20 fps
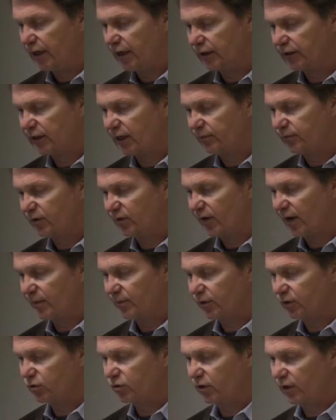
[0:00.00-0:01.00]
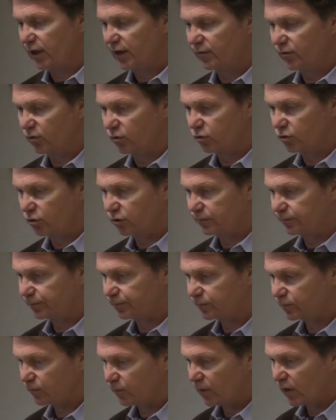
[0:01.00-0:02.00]
adaptive laboratory evolution.
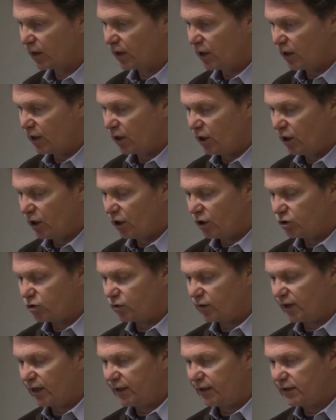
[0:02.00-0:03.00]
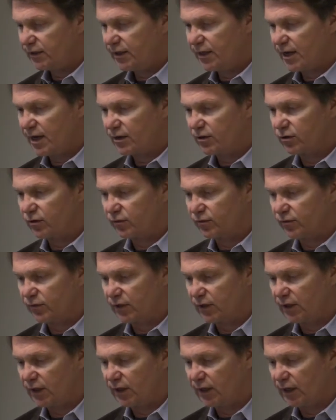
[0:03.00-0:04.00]
So that is the end of
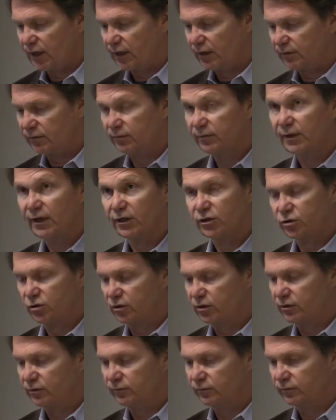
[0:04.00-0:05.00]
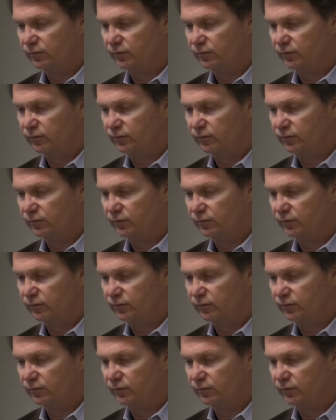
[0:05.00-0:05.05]
the lecture.